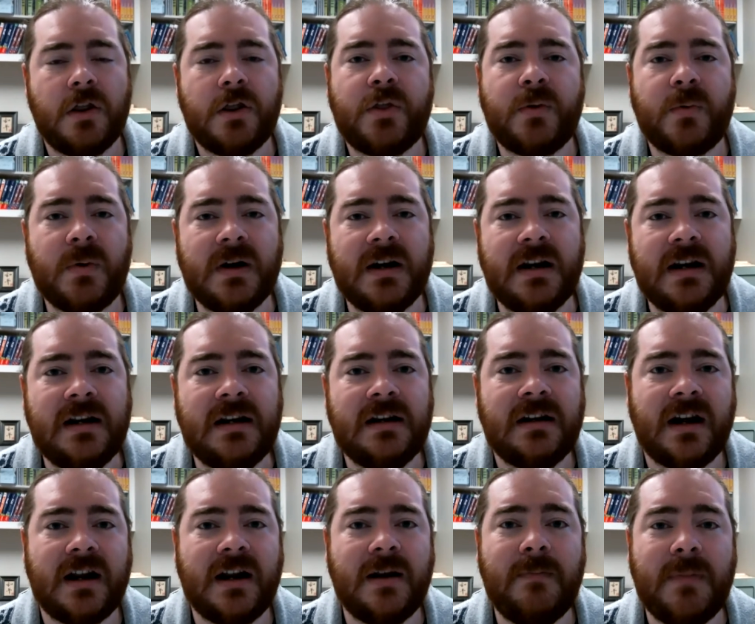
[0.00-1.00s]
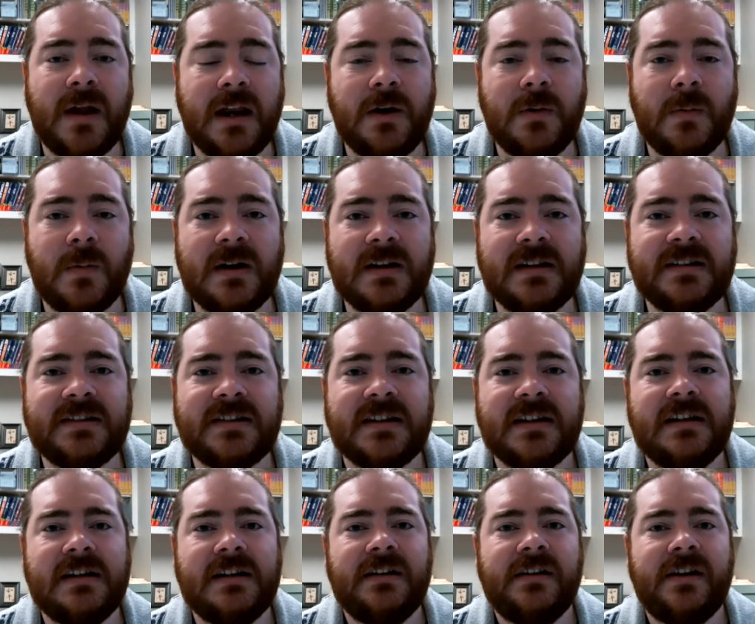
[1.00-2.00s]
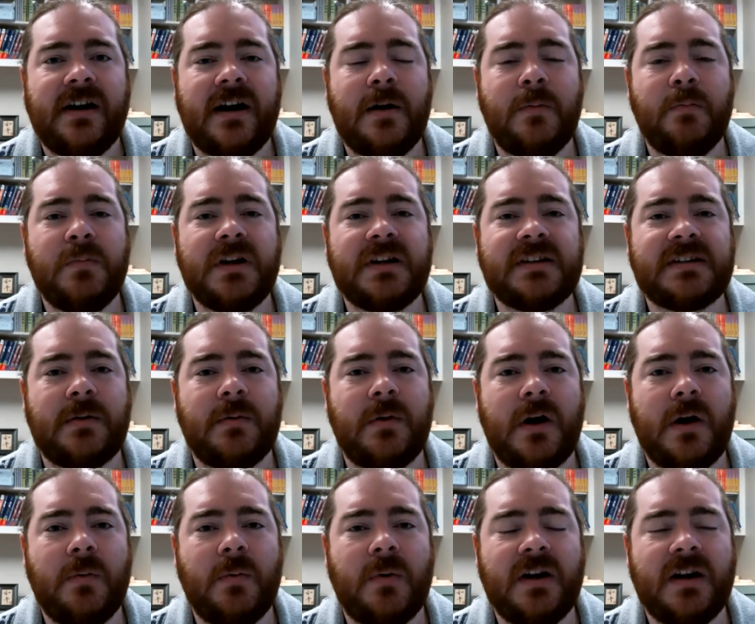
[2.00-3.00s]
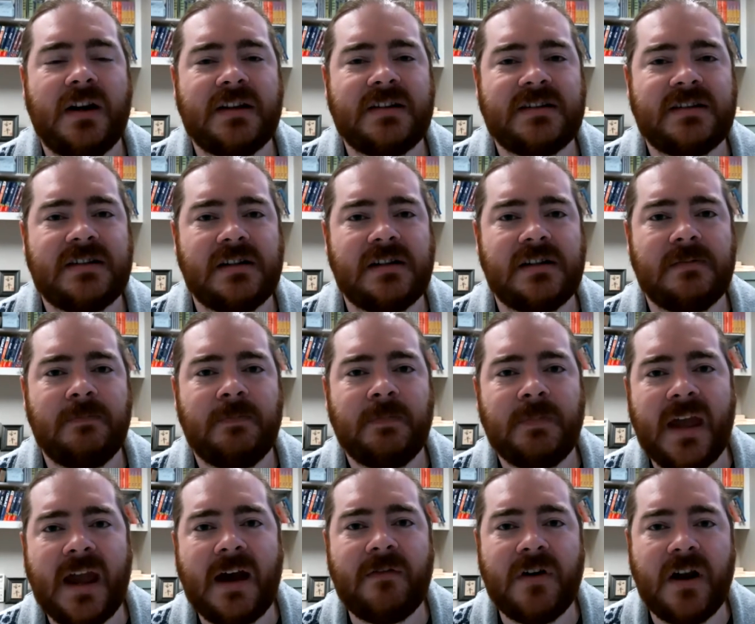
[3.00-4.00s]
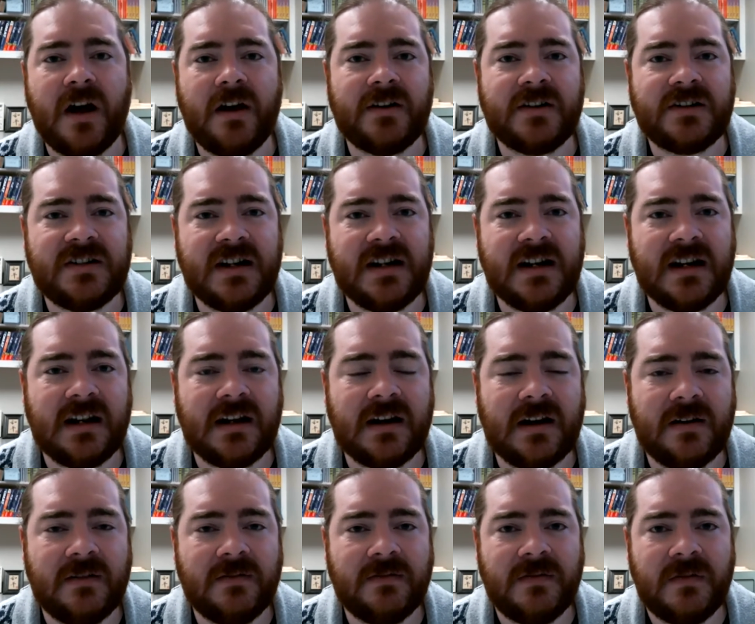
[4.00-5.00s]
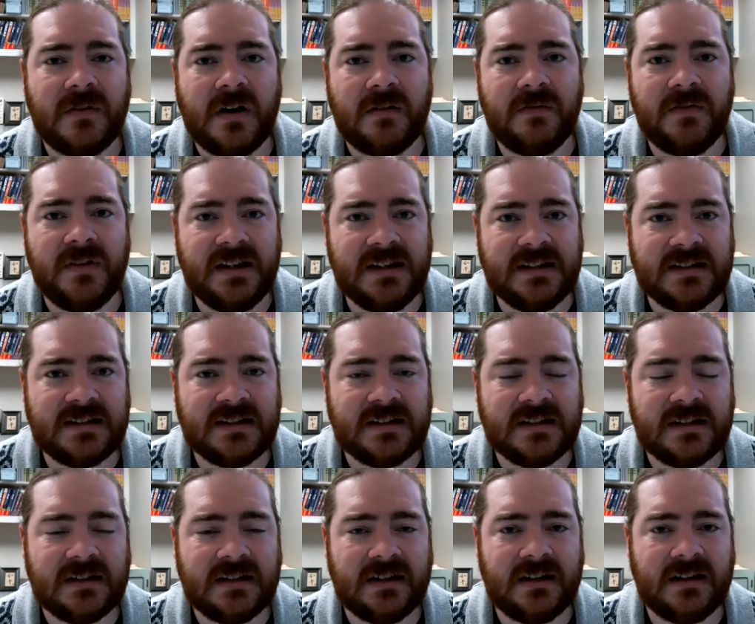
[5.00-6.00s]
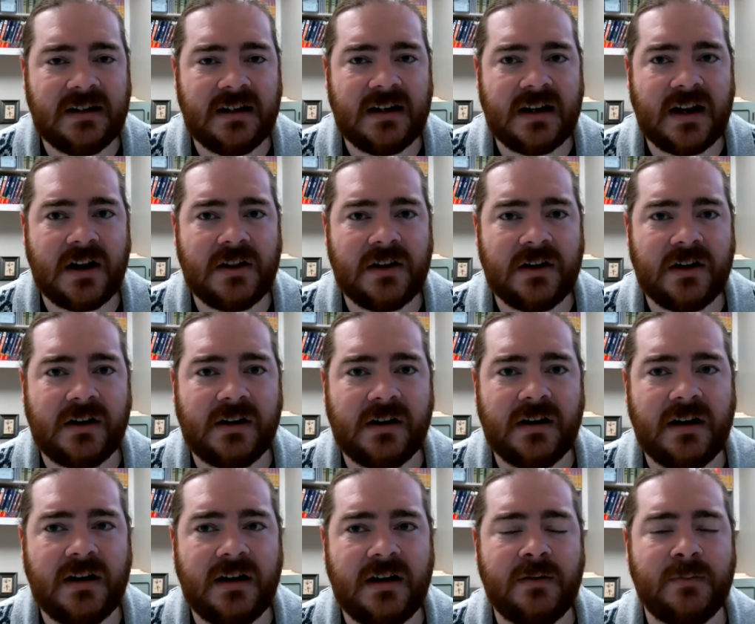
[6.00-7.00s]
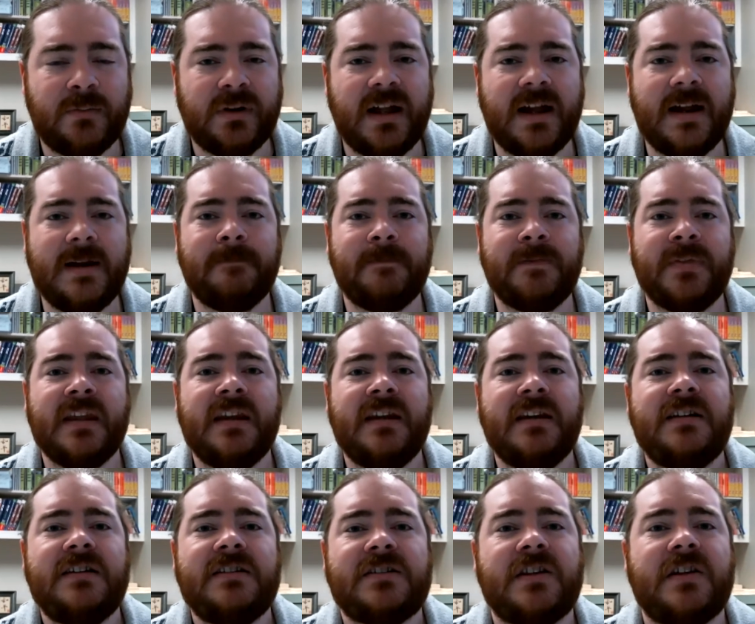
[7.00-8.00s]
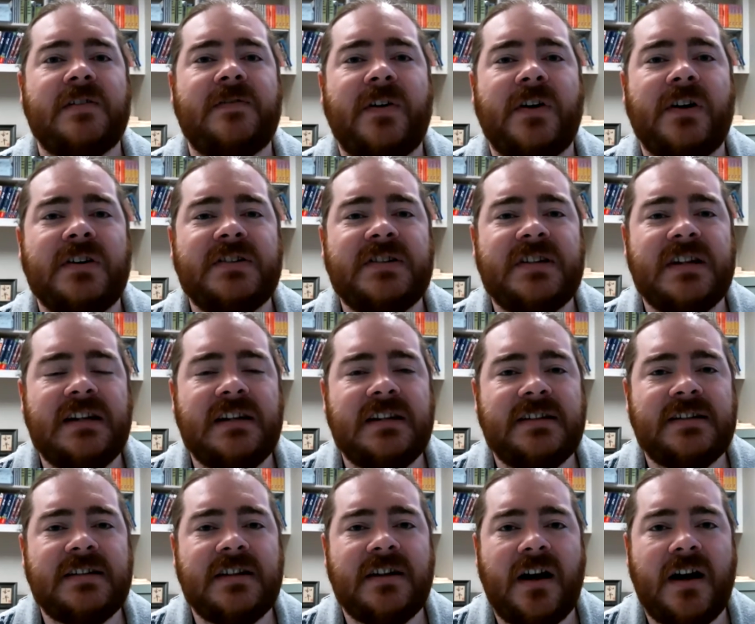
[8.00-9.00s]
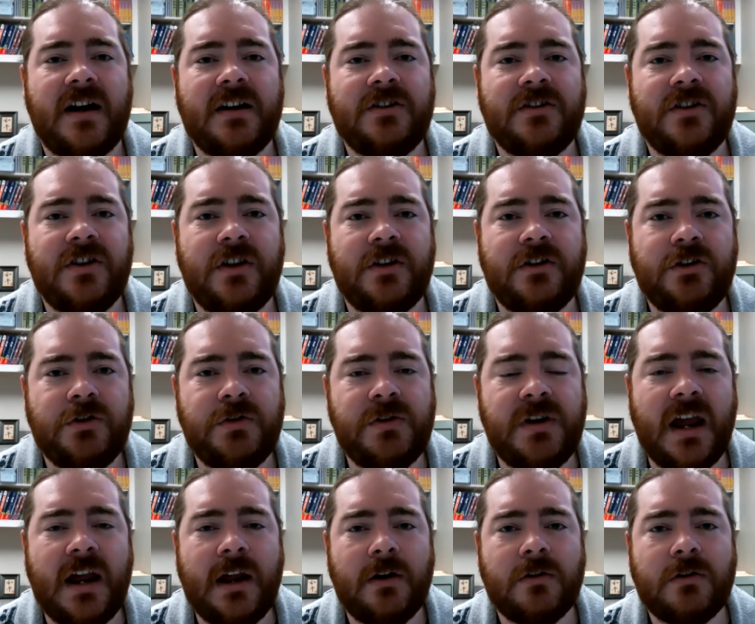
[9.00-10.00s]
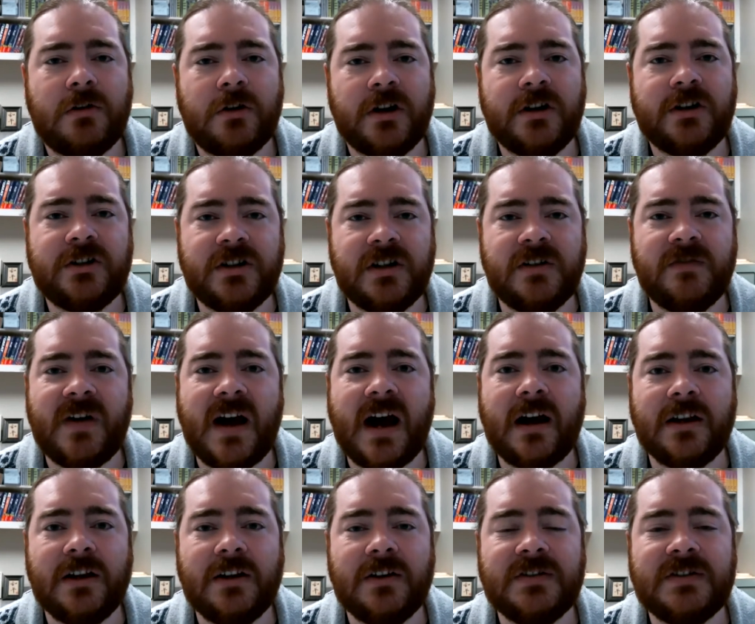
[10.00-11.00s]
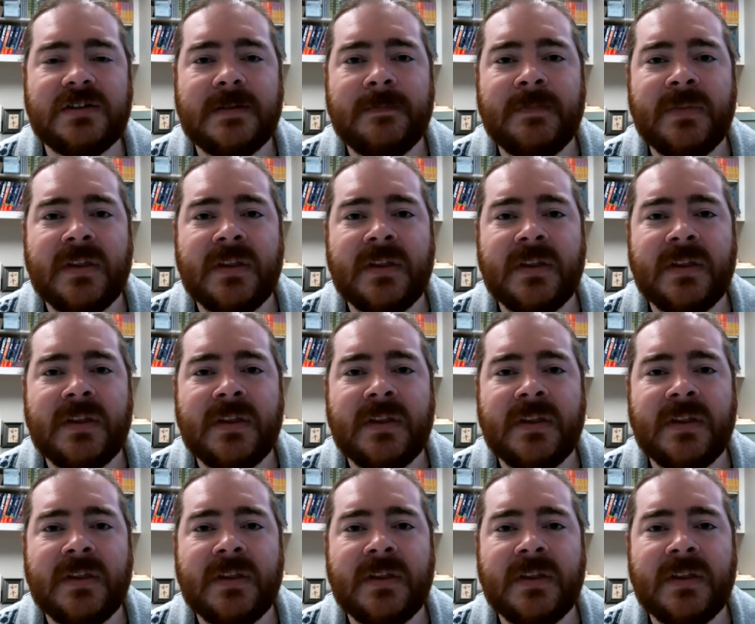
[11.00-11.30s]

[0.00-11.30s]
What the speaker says: 3 kind of main ones because I want us to have an understanding of these and how they're in play. So the first is the Judeo-Christian values.